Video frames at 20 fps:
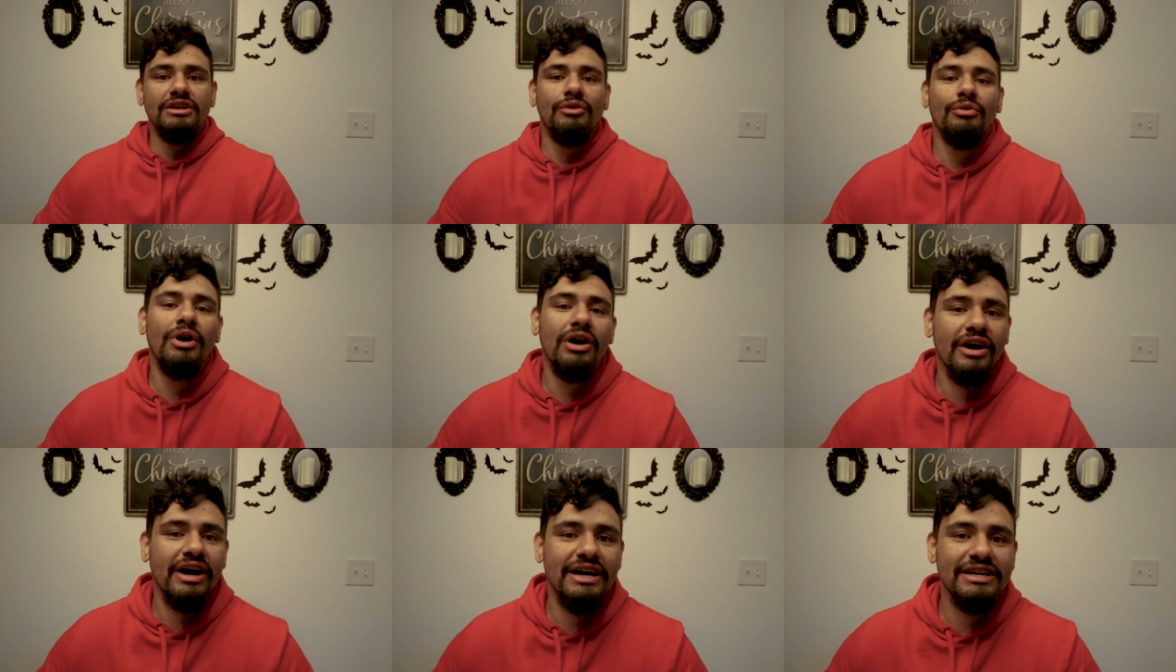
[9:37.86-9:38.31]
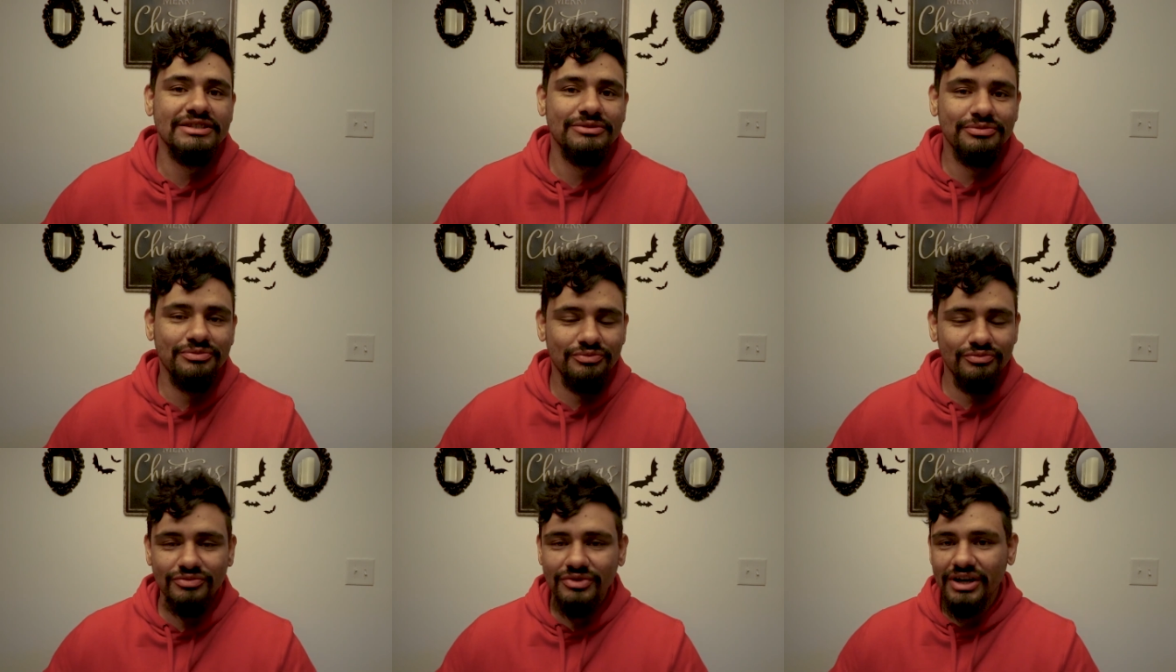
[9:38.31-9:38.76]
Well guys,
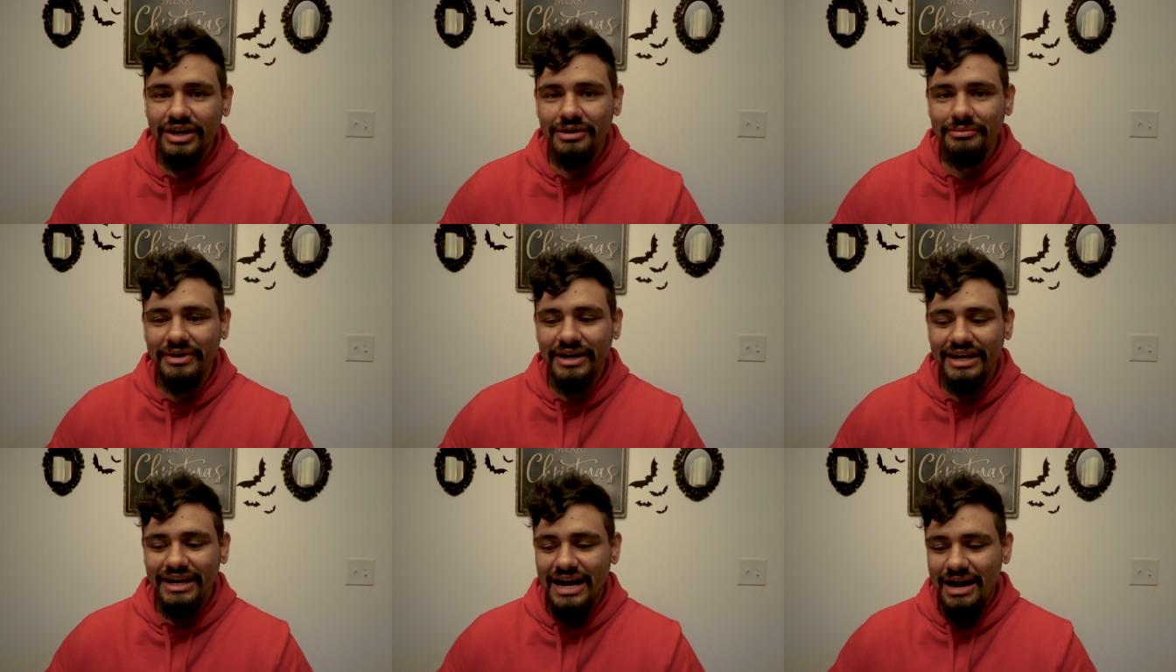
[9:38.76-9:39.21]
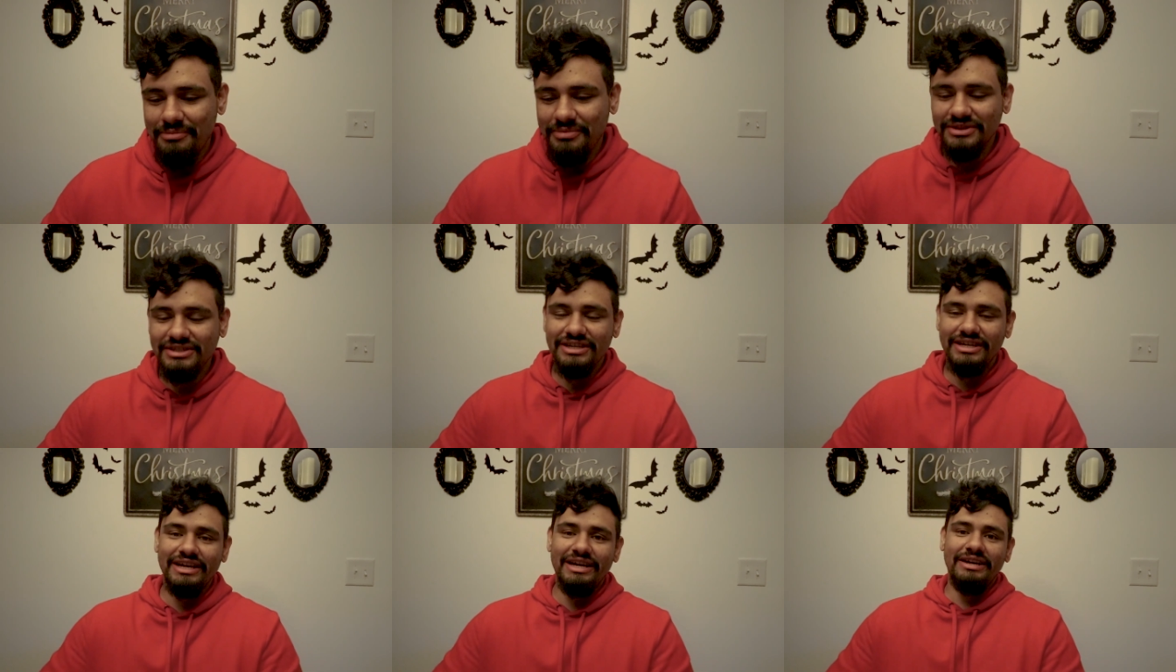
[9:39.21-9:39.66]
couldn't make it happen
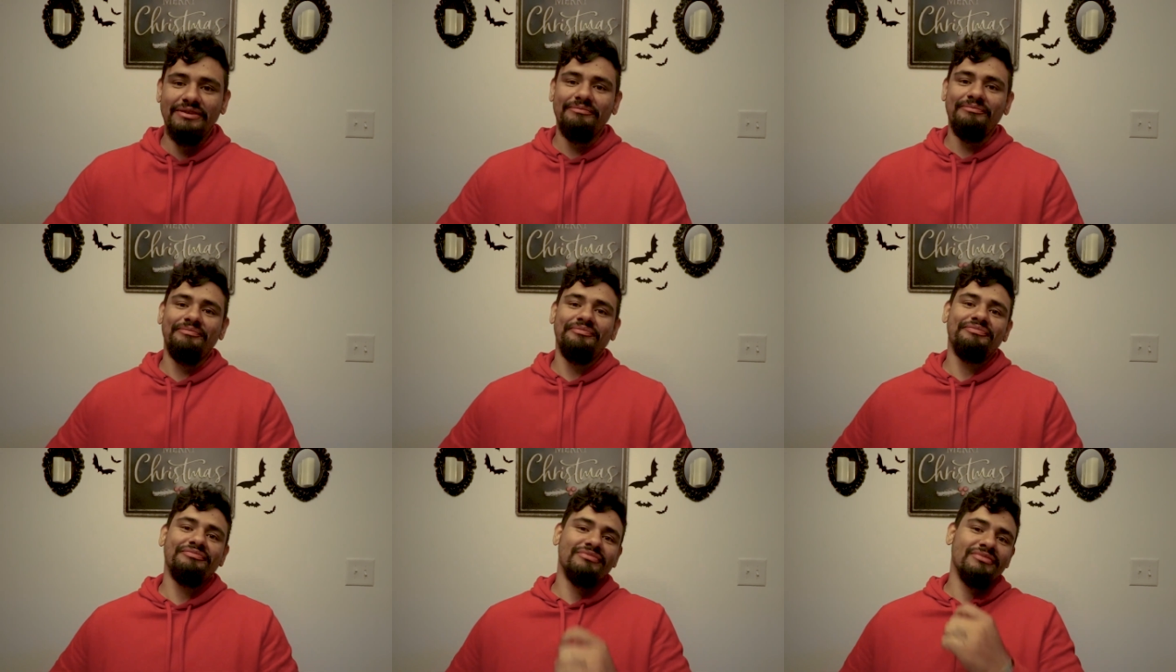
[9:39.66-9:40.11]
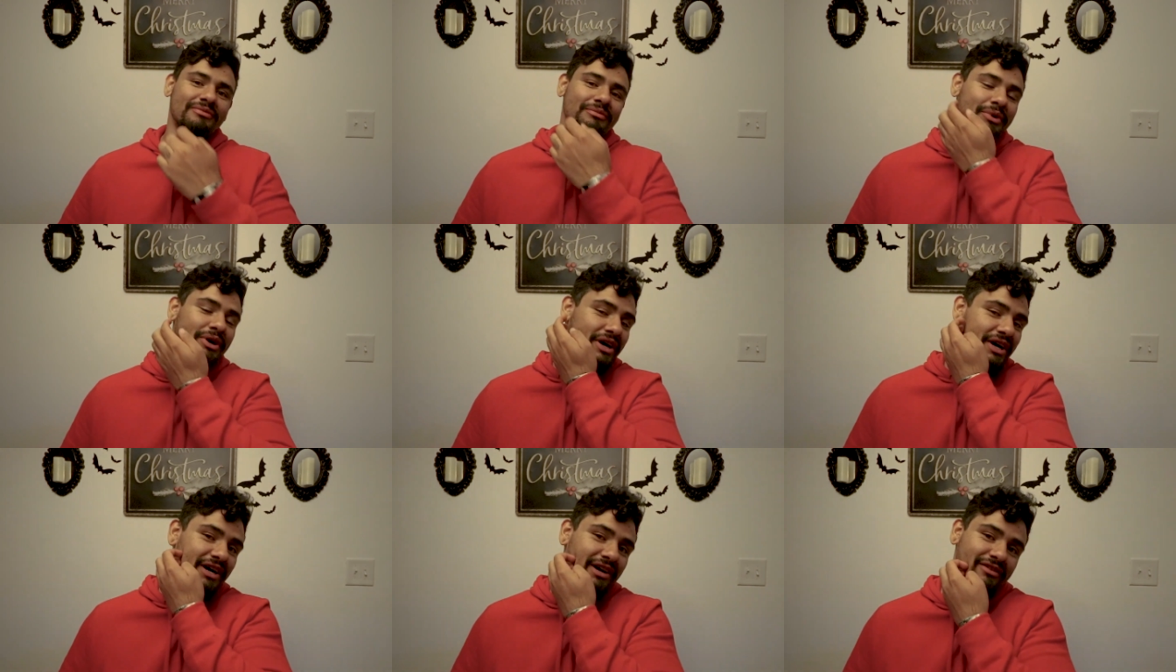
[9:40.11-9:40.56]
today,
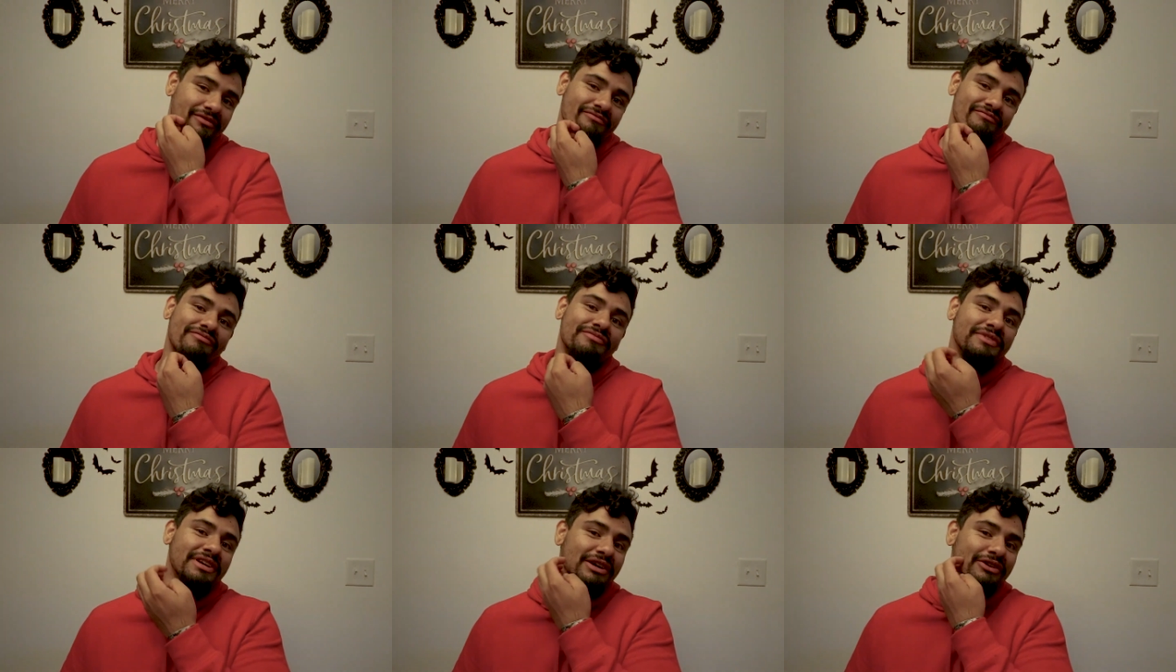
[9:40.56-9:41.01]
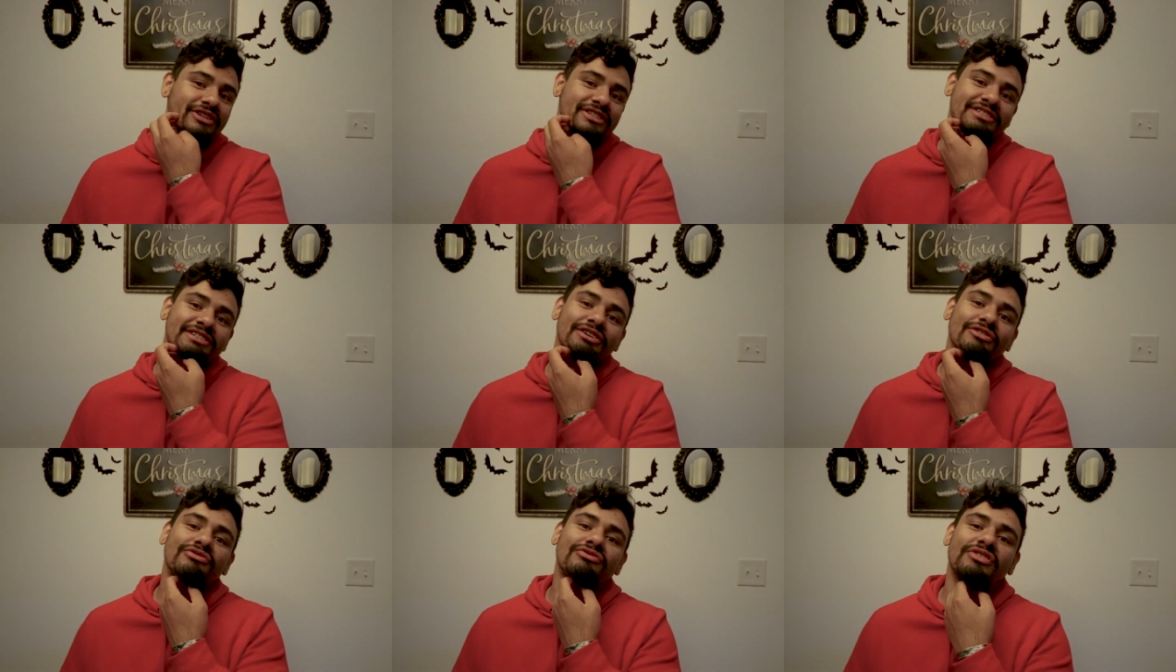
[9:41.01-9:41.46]
but it was
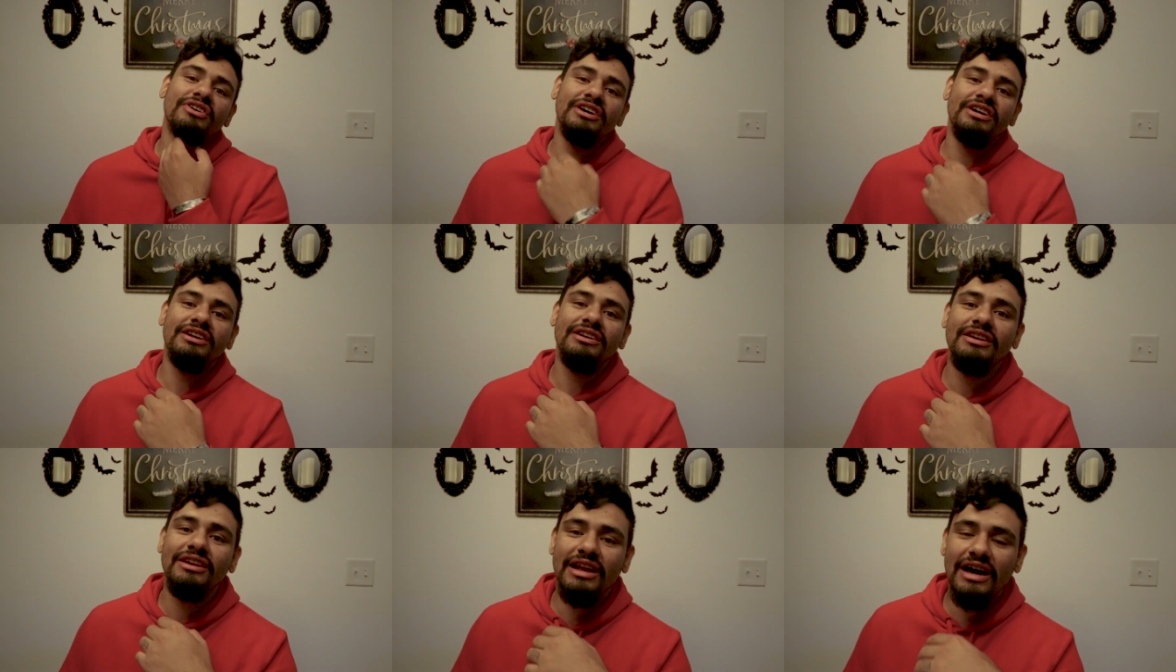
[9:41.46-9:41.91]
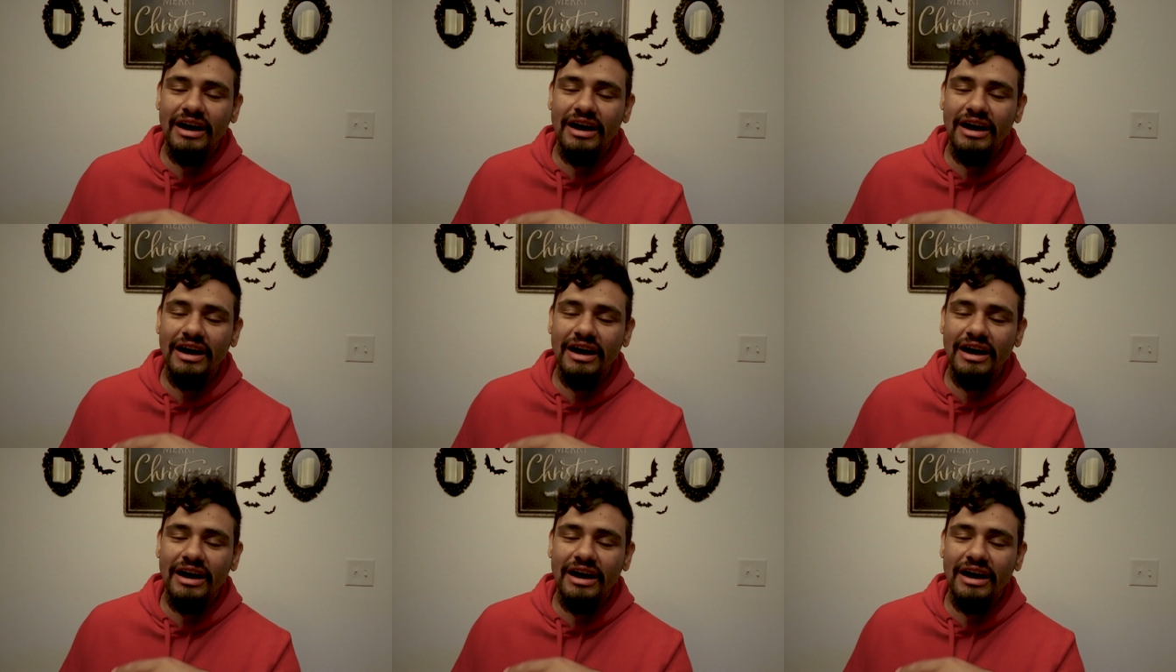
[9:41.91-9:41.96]
still fun.